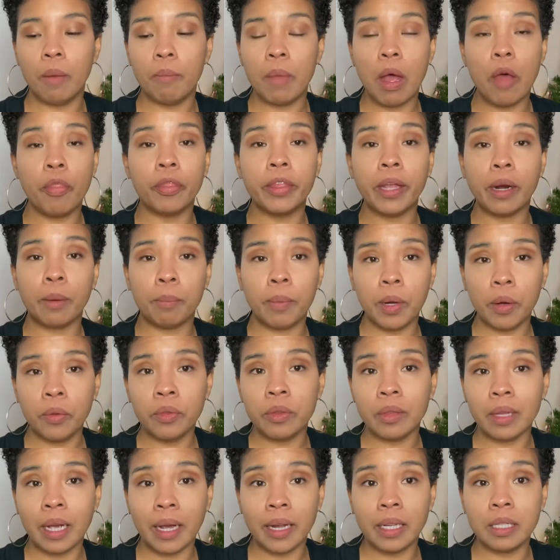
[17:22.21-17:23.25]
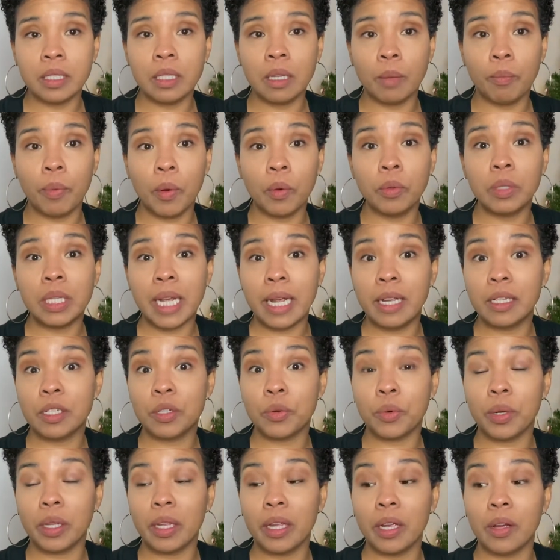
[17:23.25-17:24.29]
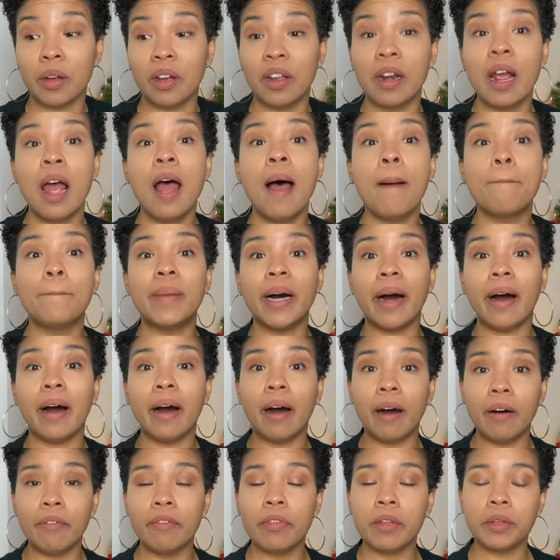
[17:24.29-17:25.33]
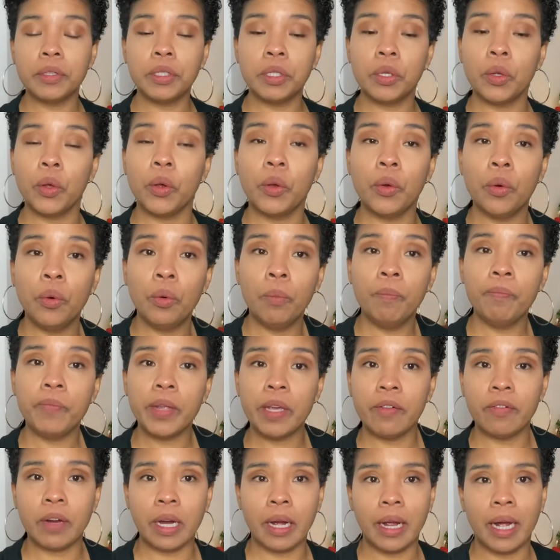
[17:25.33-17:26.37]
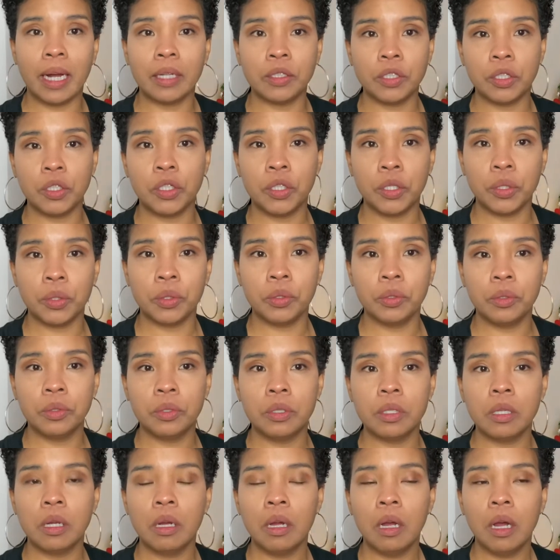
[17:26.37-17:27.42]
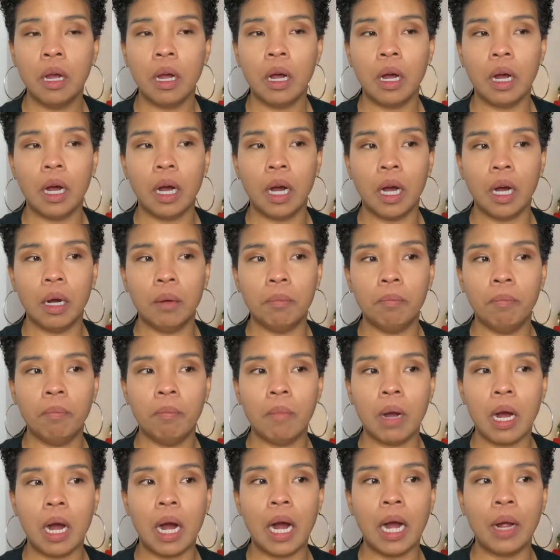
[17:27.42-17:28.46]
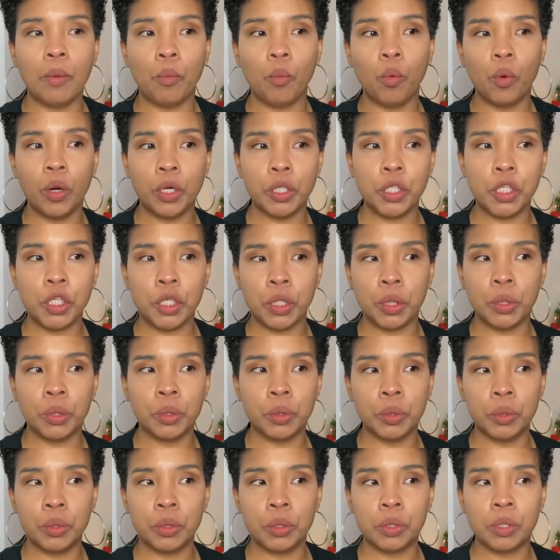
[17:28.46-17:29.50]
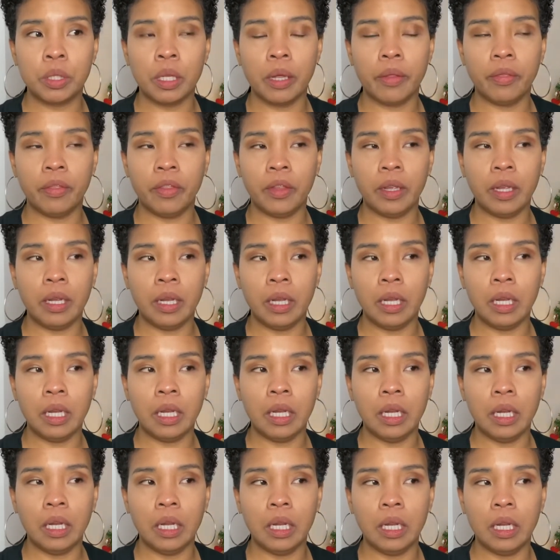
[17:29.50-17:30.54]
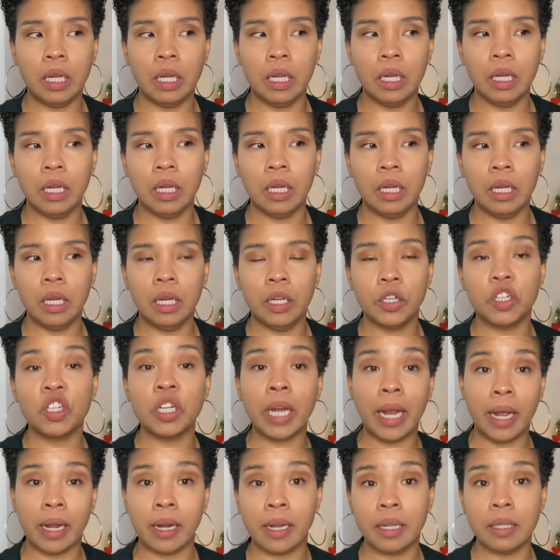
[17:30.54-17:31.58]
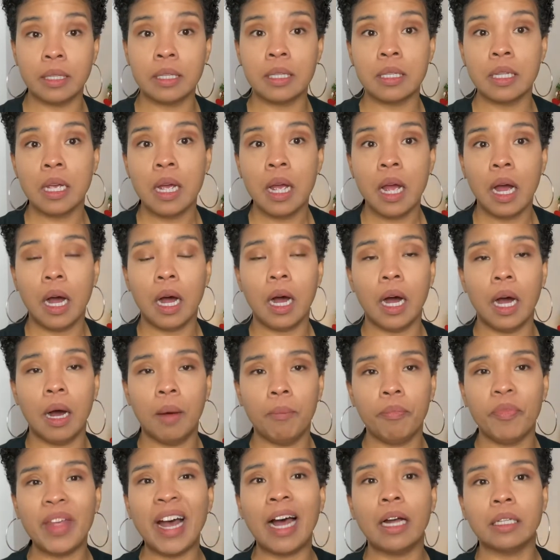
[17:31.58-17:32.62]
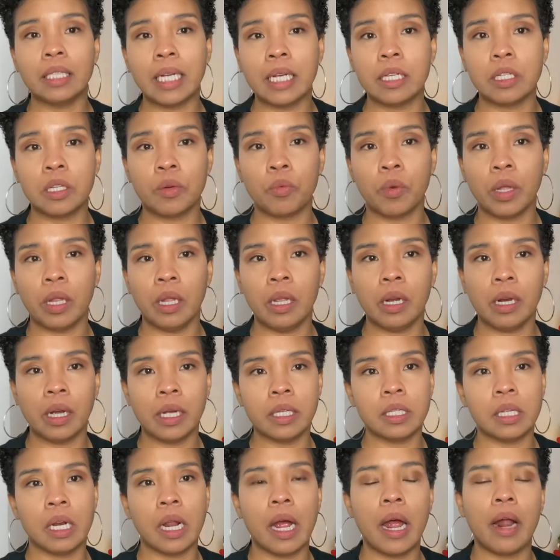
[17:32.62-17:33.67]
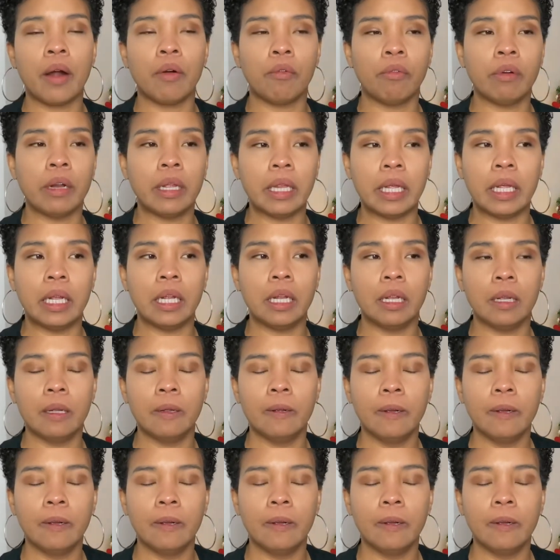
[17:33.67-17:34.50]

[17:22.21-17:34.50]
They're both nice. They both taste really good. But of the two, if I had to choose, I would choose the Shannon's. That tasted really nice and it had a really